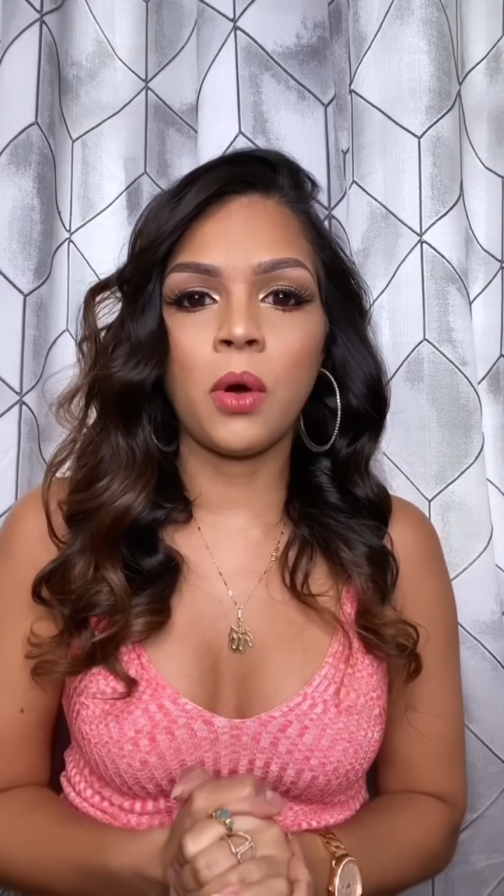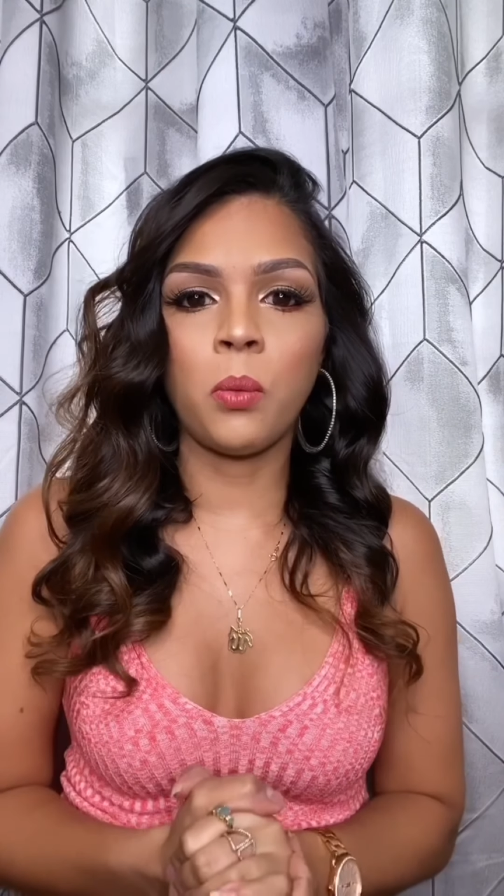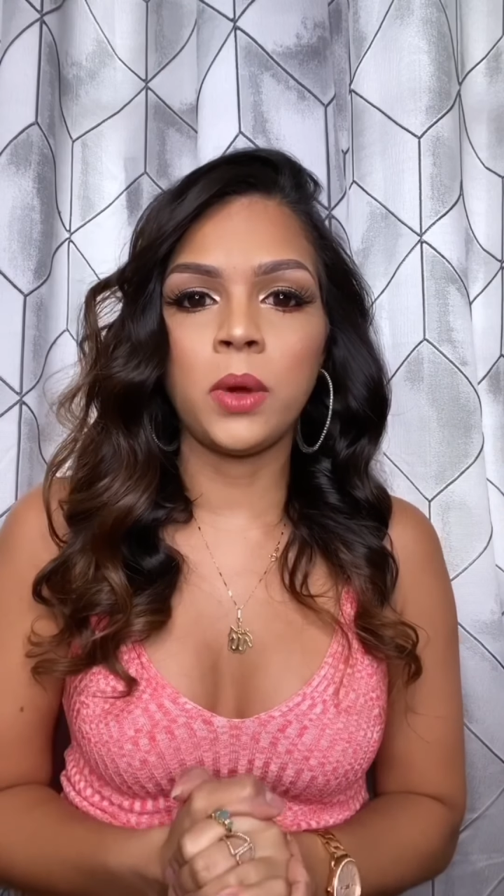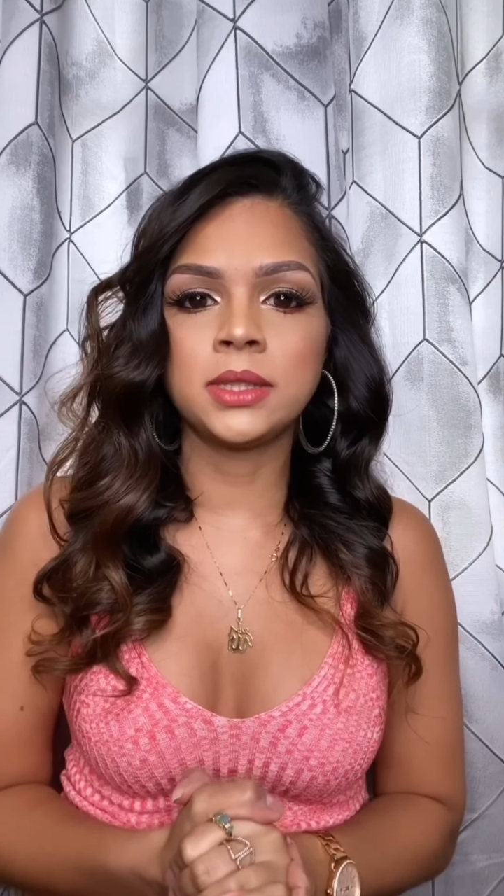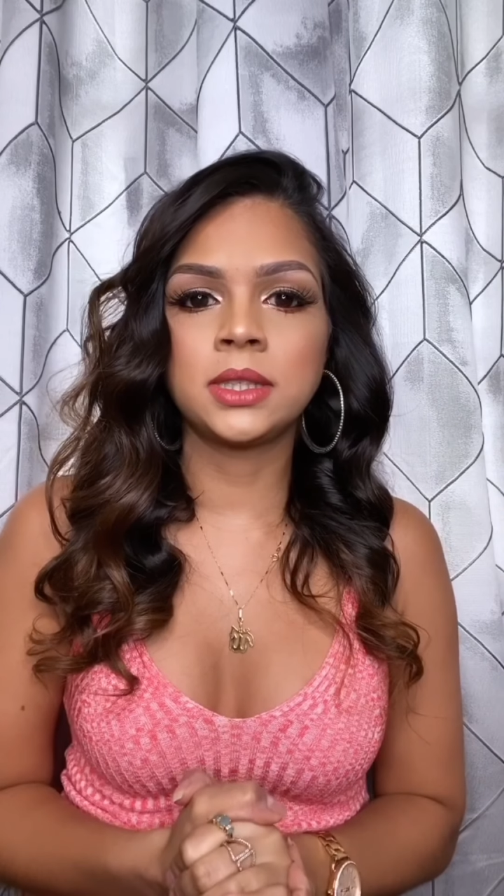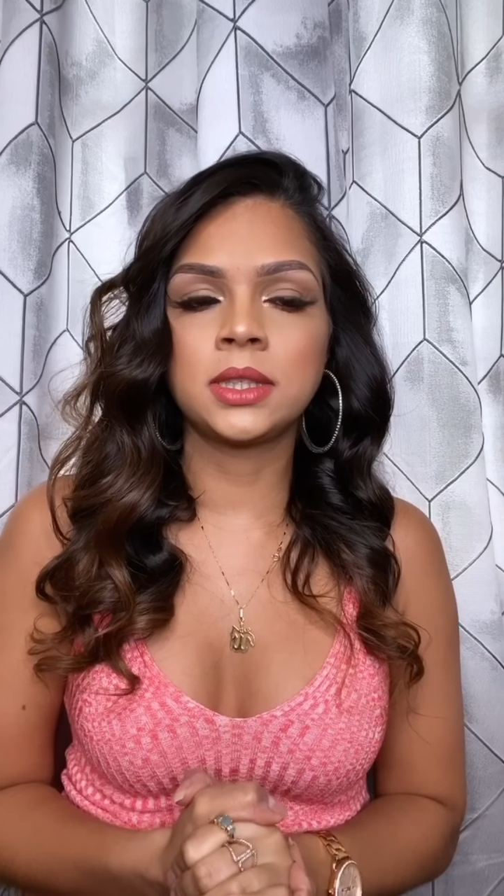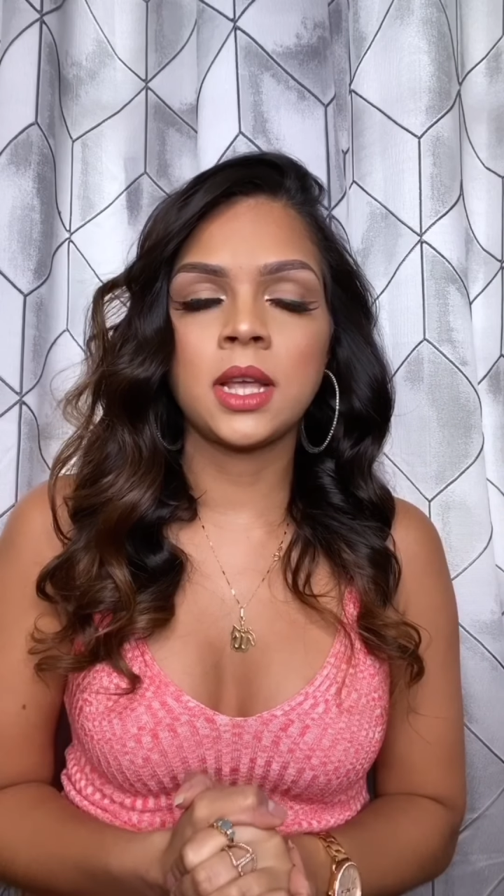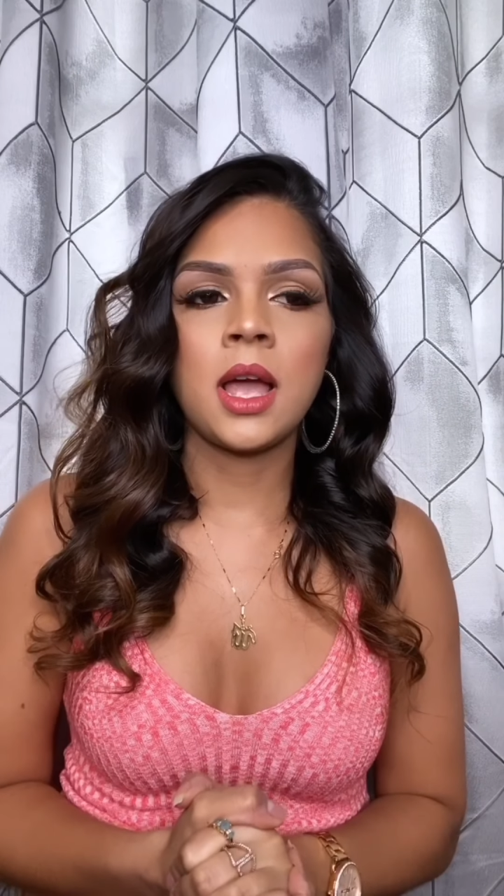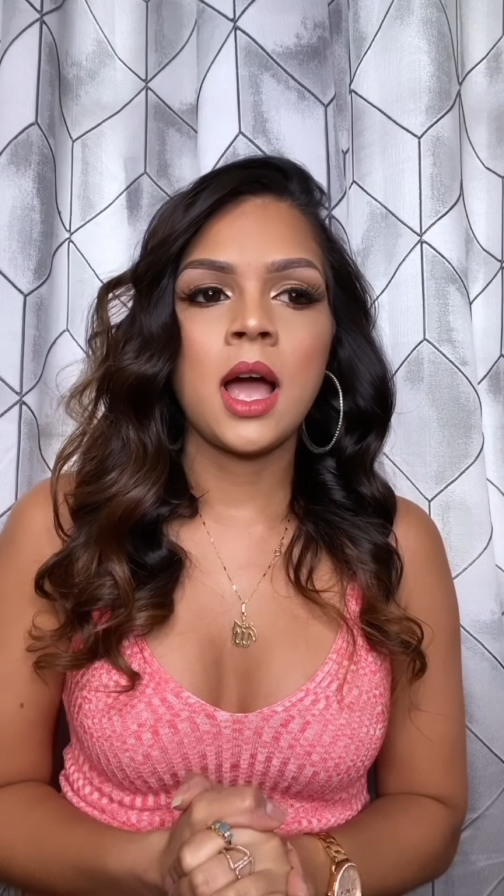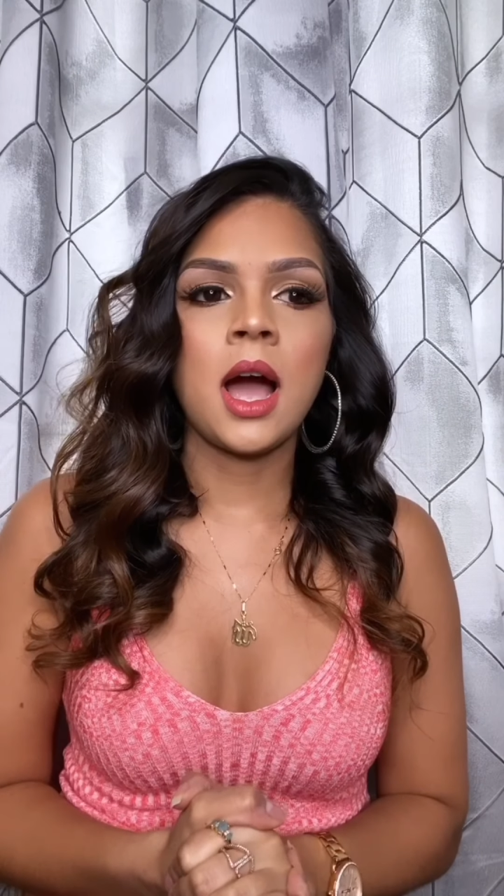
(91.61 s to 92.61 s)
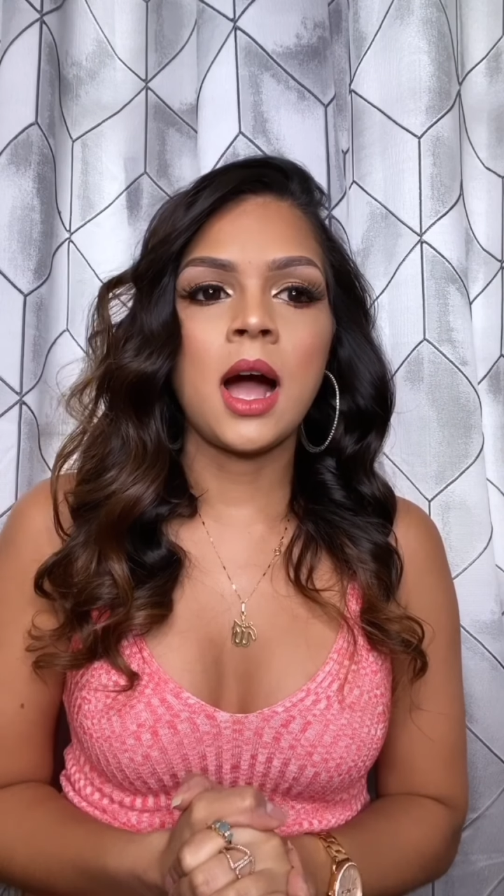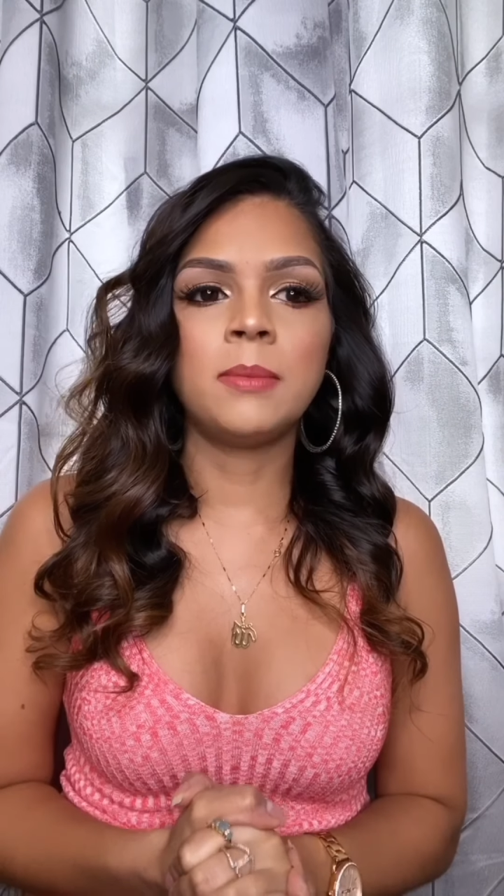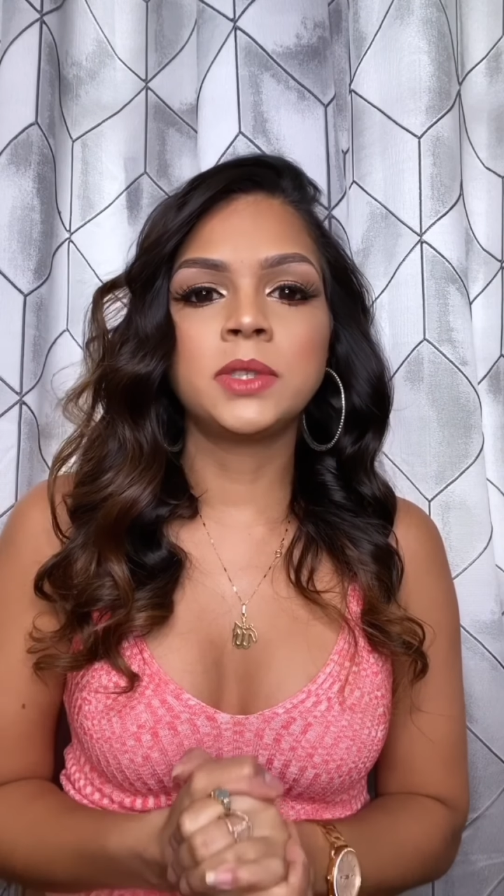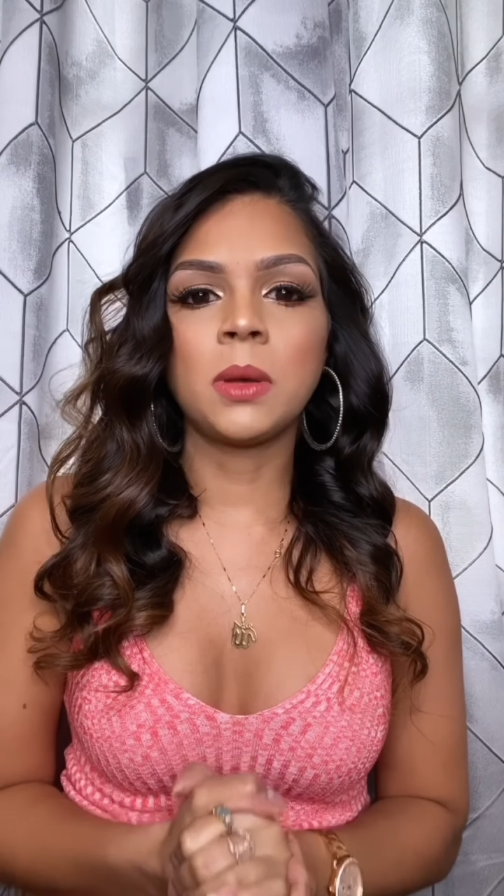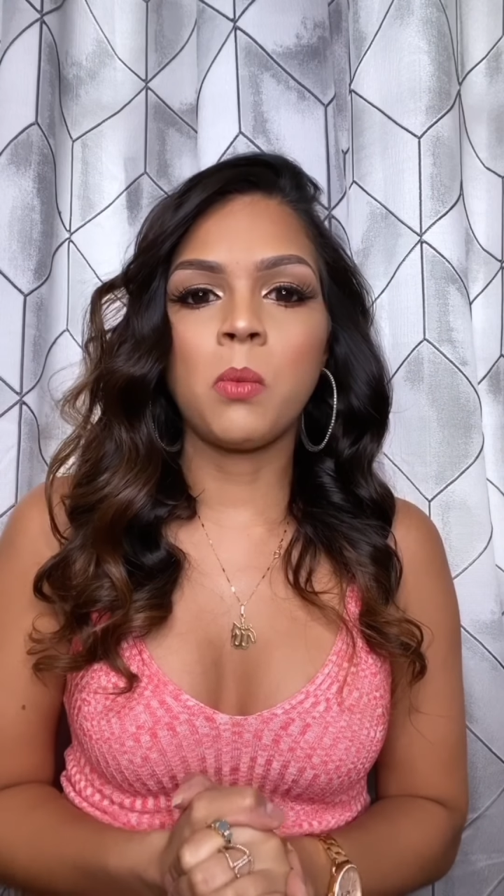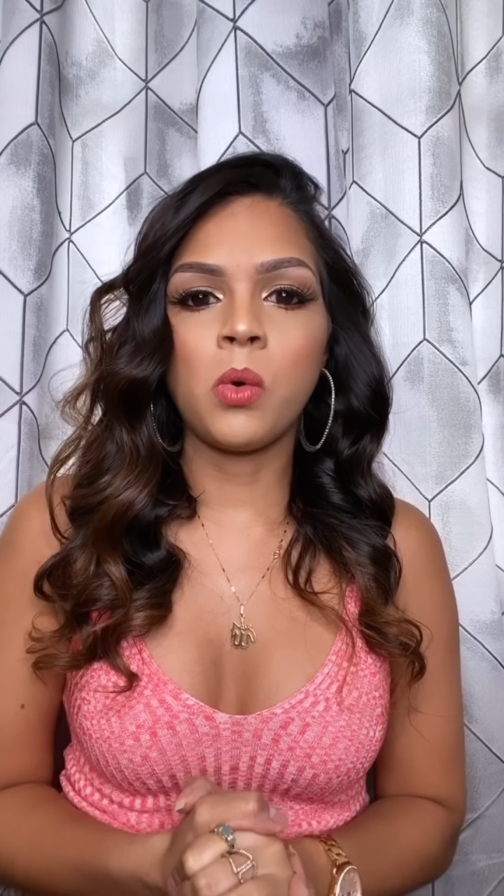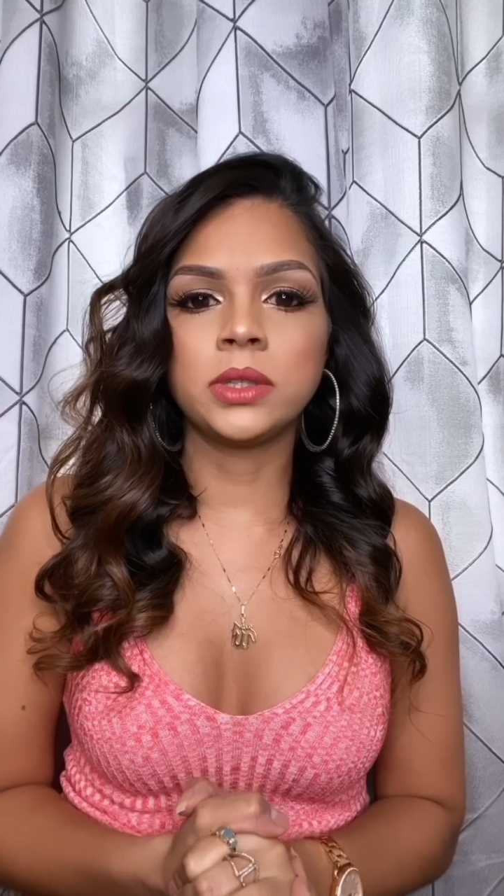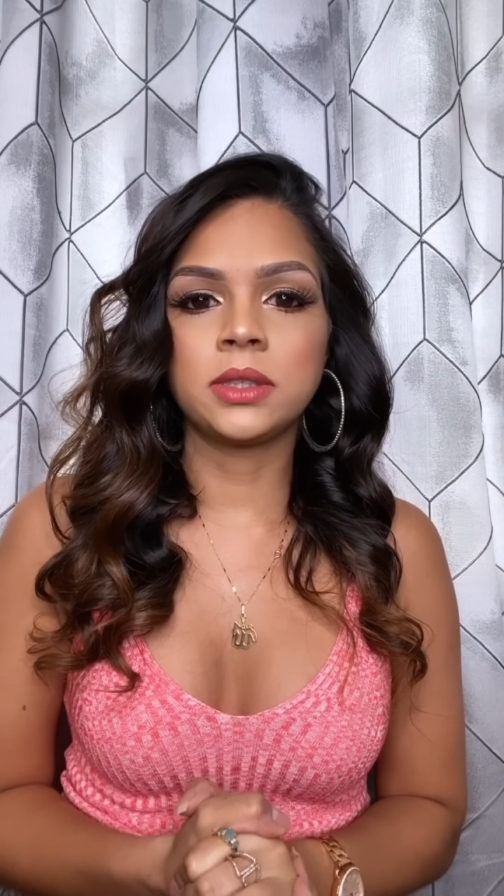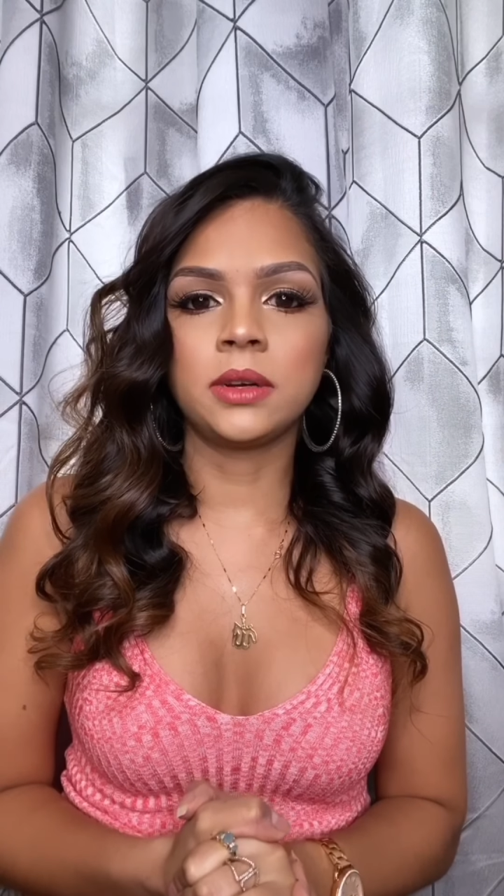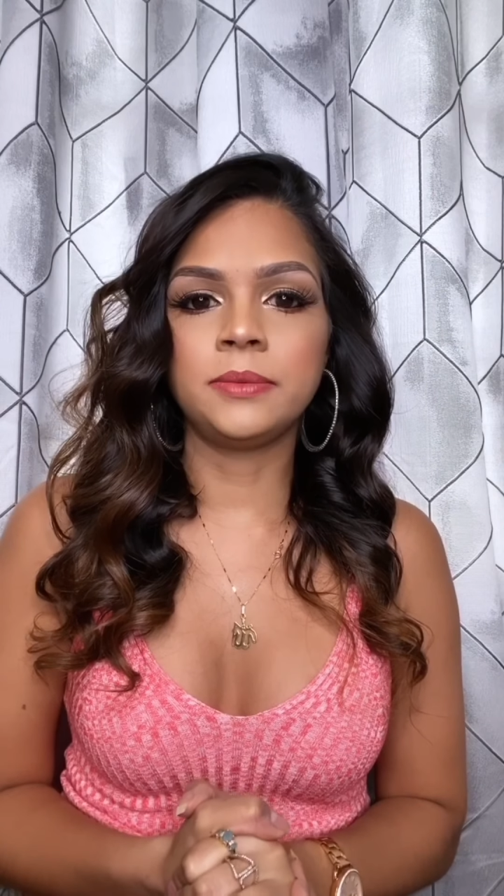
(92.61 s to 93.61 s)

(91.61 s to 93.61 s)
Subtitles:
with some water.